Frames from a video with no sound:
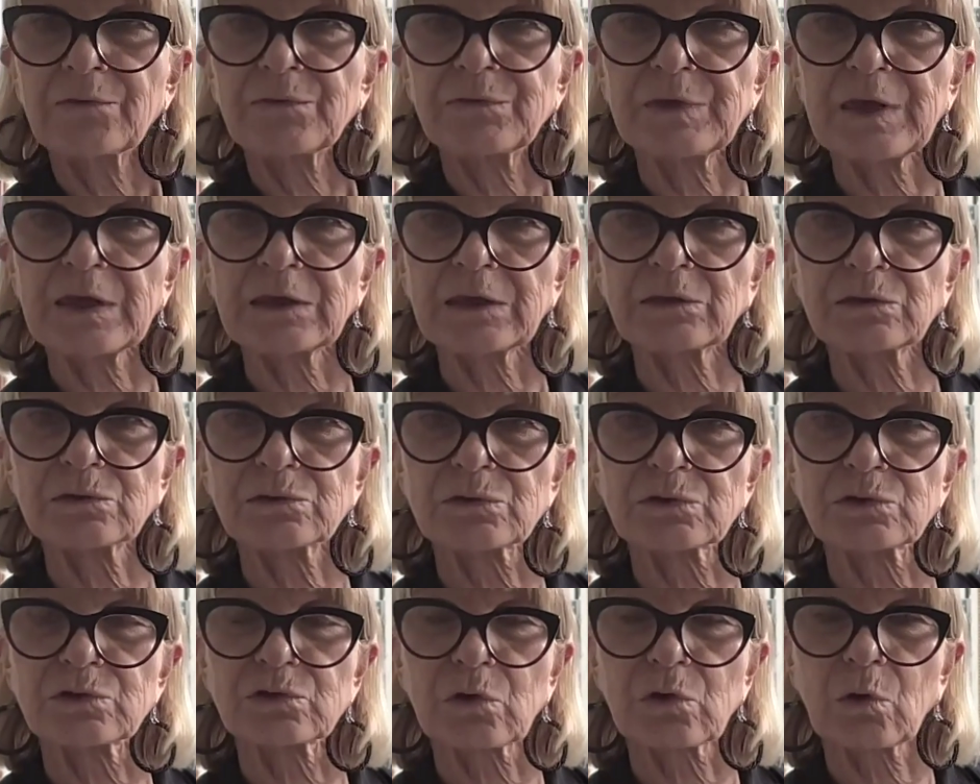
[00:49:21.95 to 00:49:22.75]
Thank you
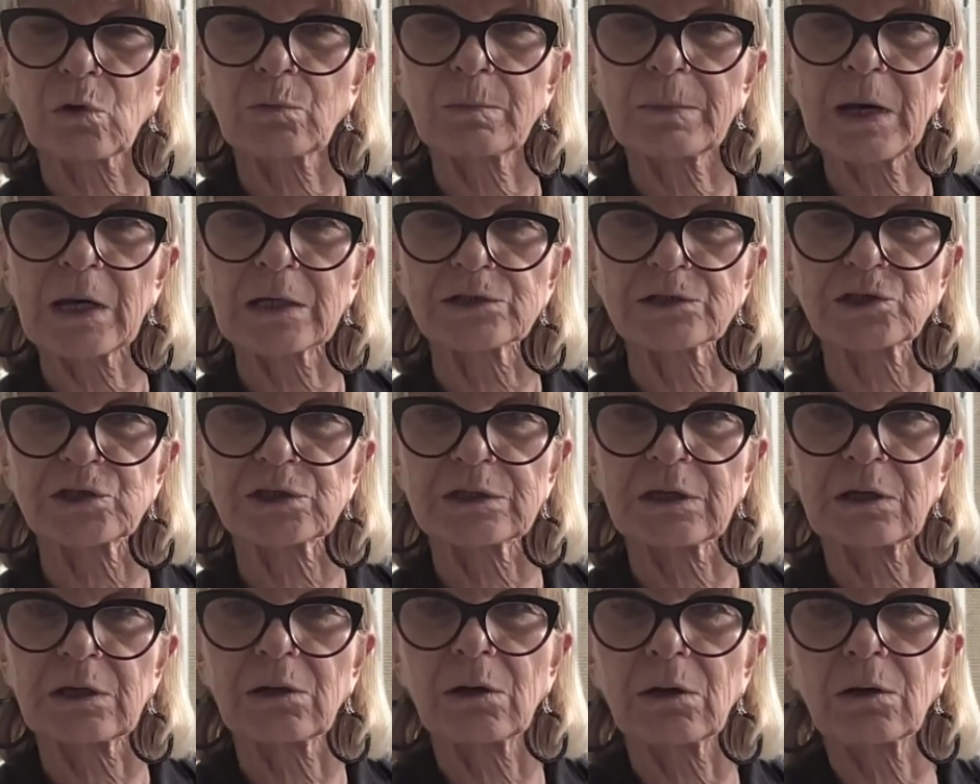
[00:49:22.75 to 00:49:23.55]
so much.
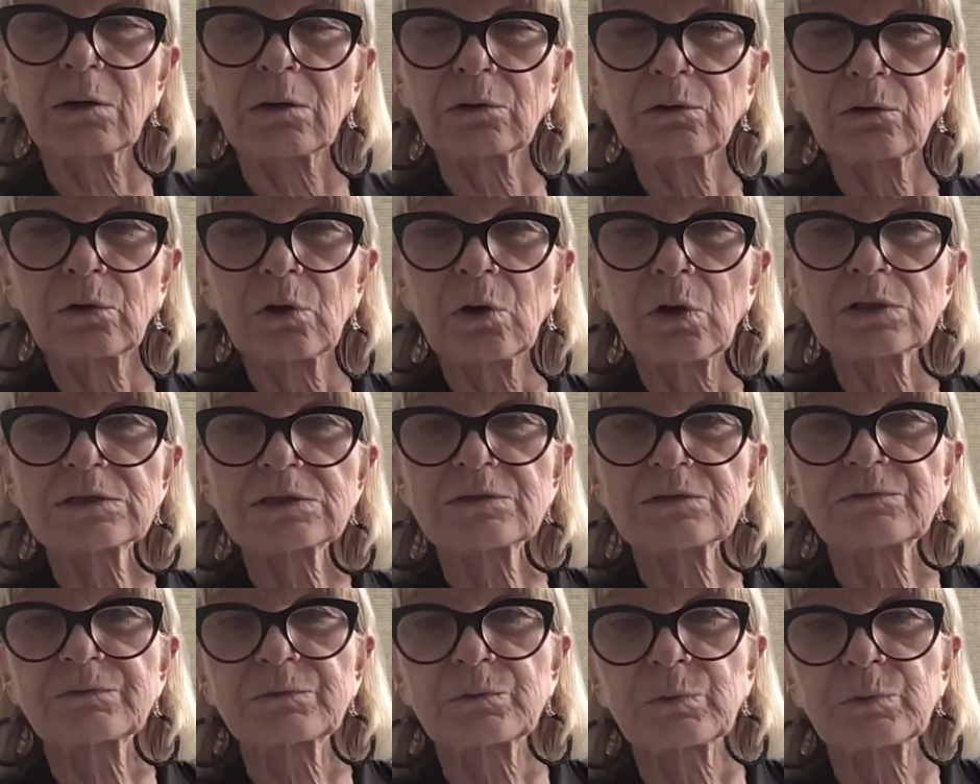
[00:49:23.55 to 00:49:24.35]
There are
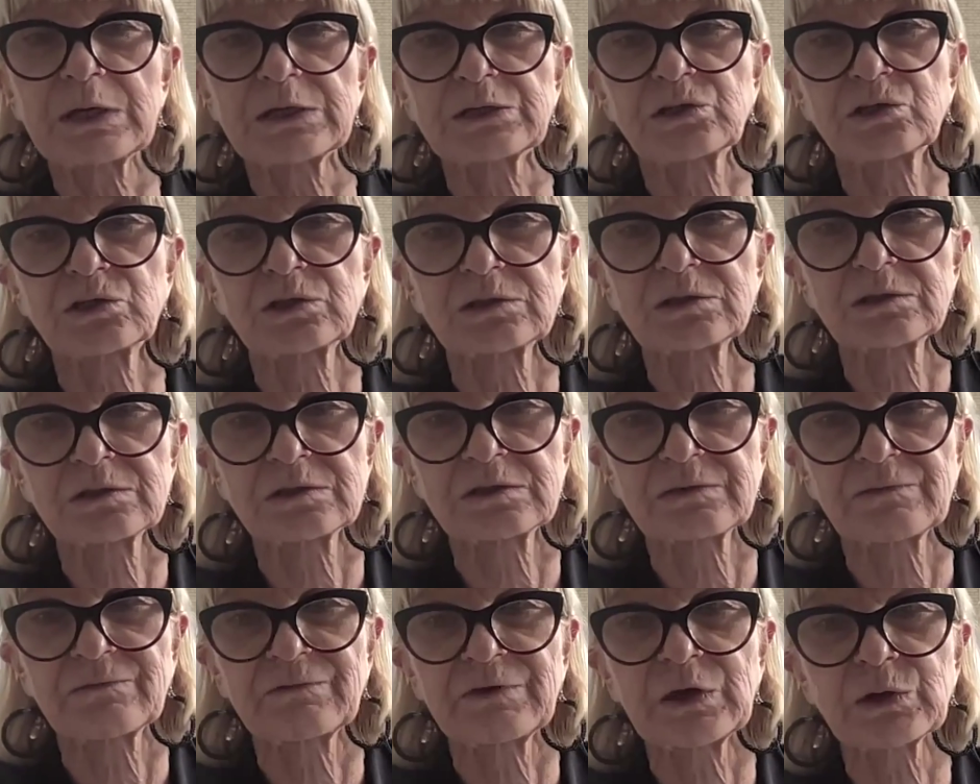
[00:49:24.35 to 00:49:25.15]
lots of
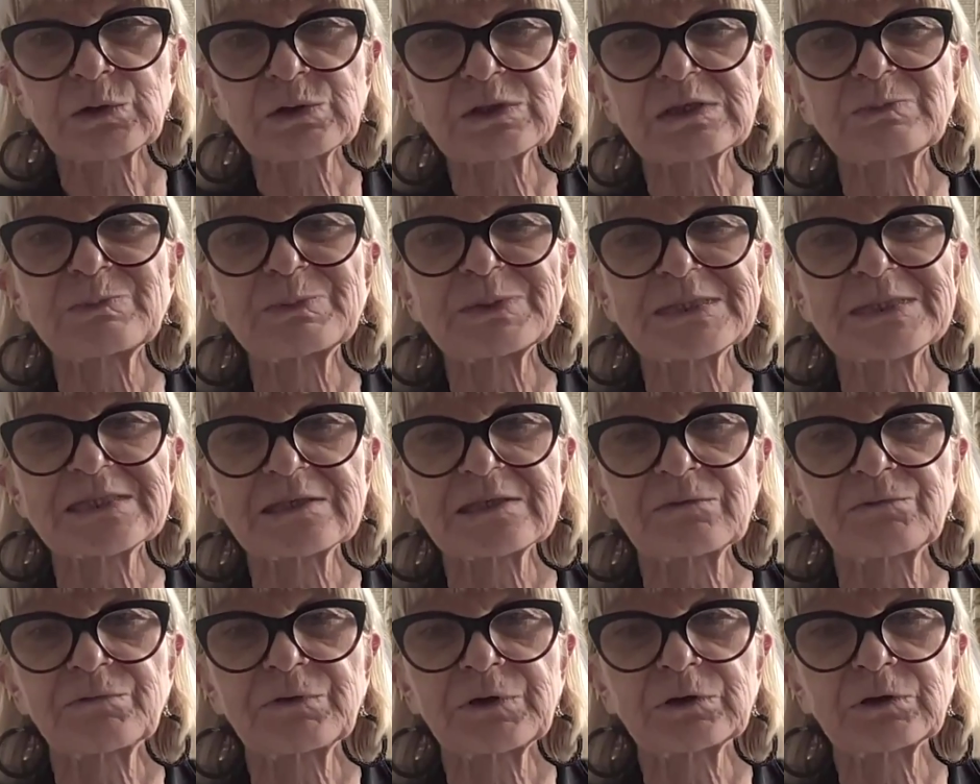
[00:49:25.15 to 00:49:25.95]
questions very
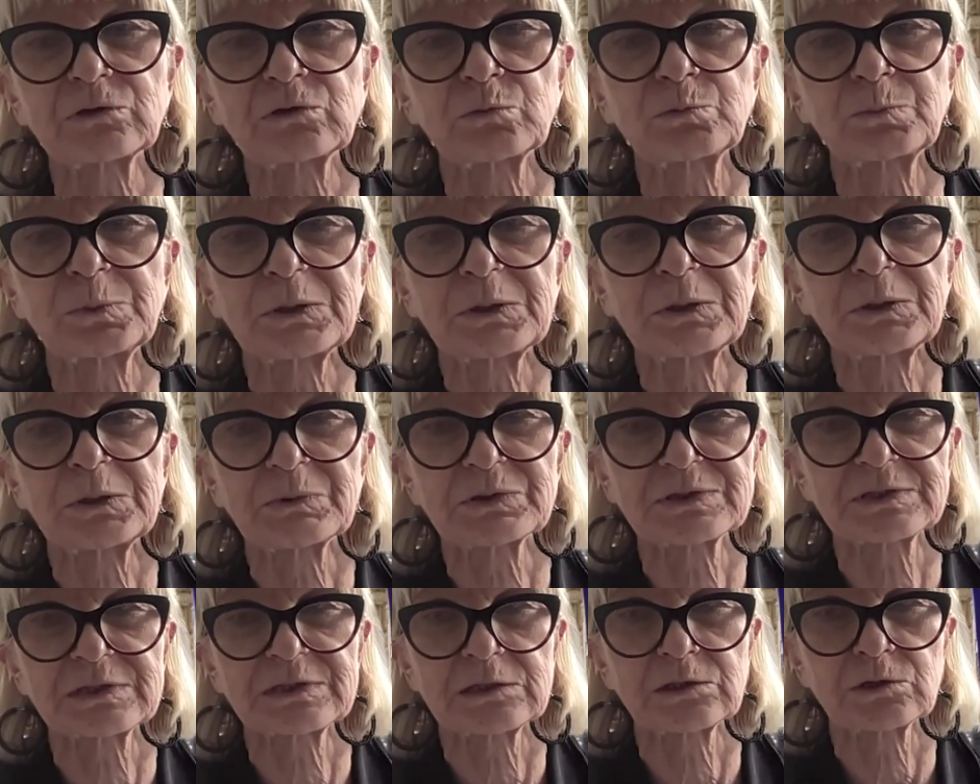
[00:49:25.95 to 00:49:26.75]
specific to
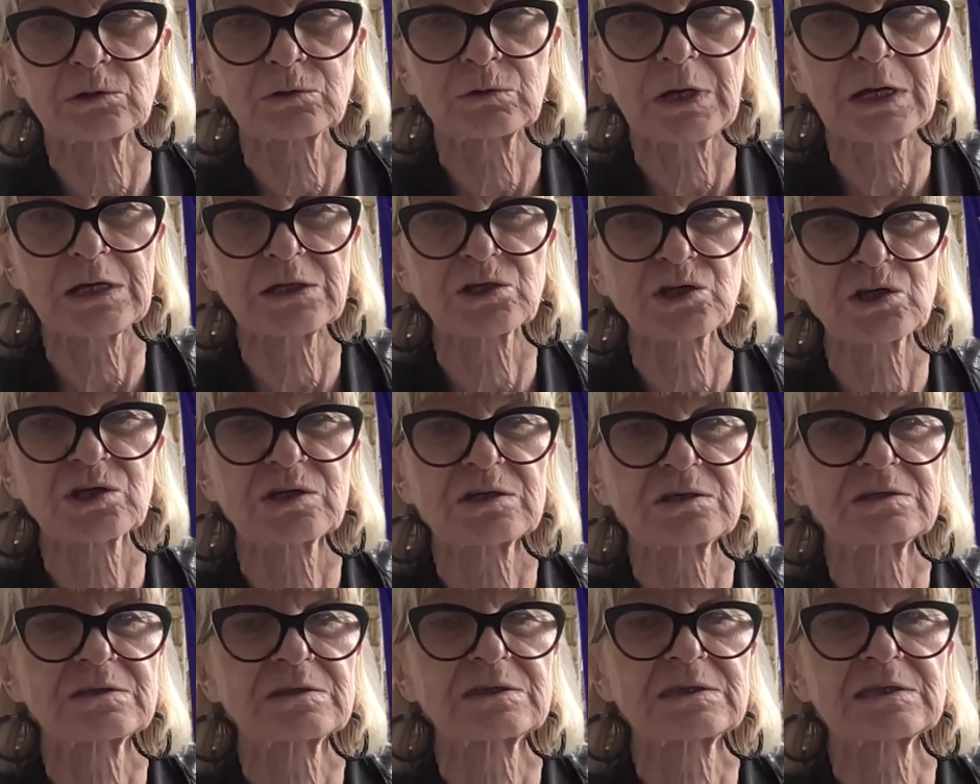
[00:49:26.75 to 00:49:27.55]
people's
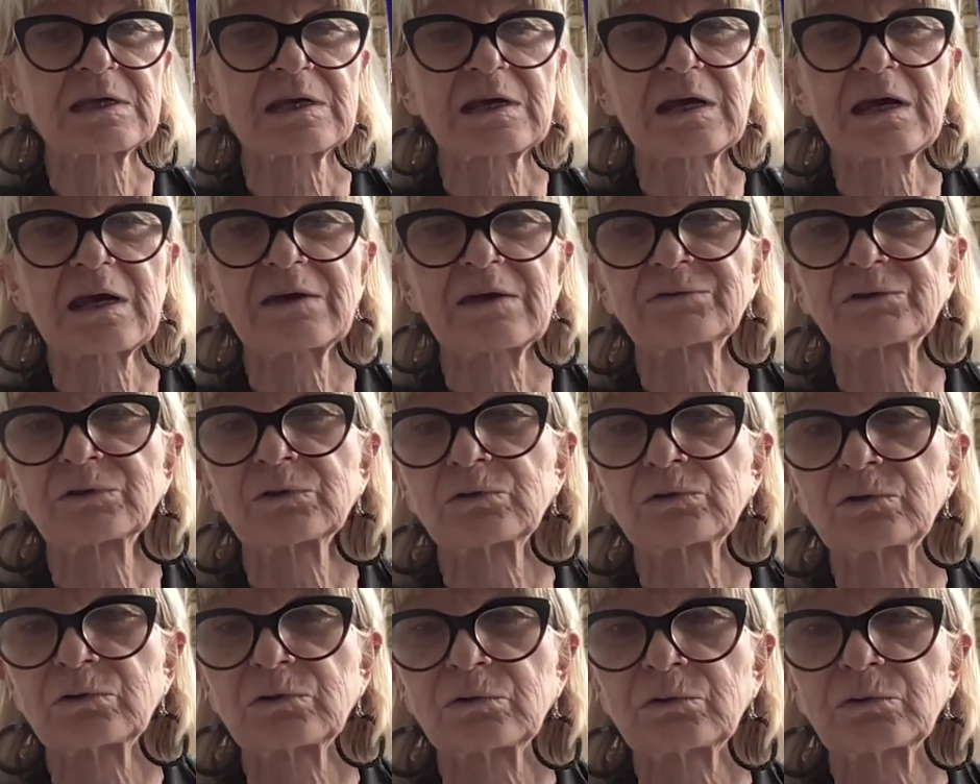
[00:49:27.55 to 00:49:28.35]
situations that have
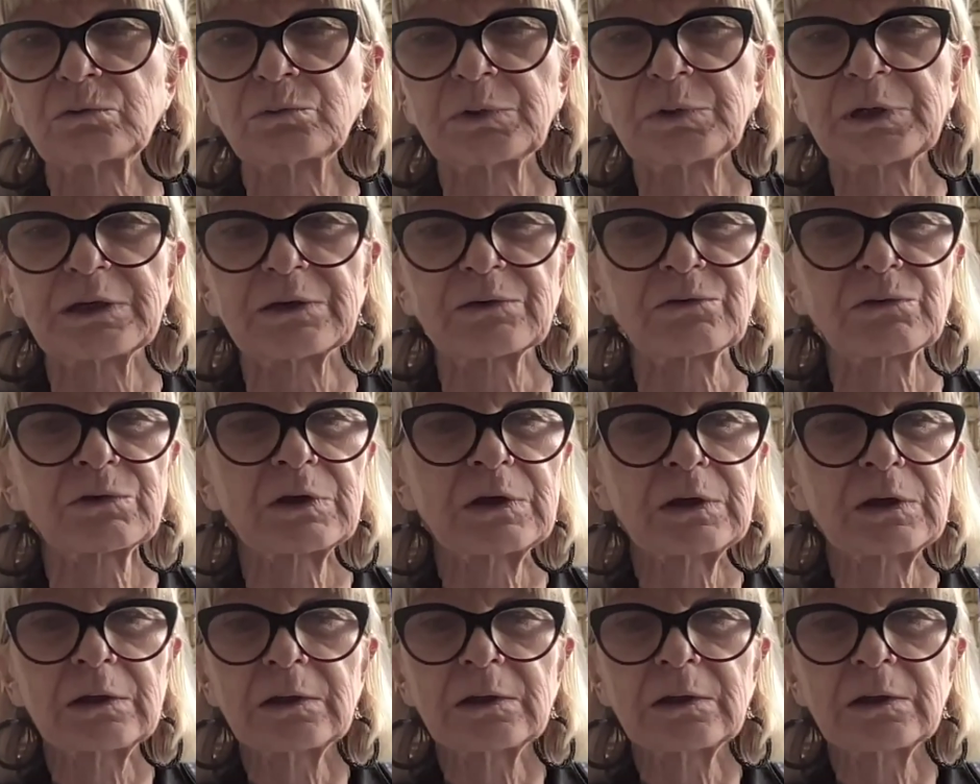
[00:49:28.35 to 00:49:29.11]
to do with,